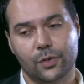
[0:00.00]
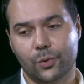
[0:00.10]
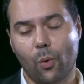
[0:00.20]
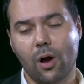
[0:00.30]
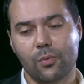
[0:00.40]

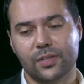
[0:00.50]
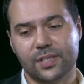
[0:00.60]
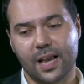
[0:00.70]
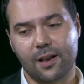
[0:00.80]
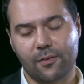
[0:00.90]
So I would
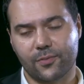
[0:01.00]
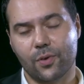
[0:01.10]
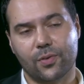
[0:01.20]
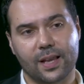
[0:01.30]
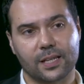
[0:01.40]
say a
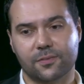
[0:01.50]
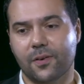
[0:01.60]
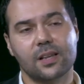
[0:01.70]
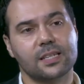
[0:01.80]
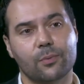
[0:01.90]
few things.
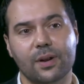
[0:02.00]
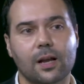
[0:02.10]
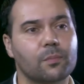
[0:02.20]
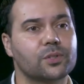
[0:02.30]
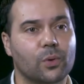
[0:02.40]
Firstly, when
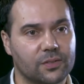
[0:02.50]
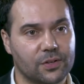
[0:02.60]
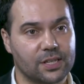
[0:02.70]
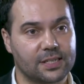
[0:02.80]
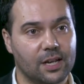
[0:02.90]
it comes to
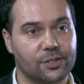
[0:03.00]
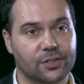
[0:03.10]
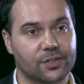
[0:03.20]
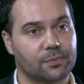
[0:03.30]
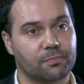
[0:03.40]
artificial
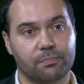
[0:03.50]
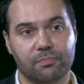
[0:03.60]
intelligence,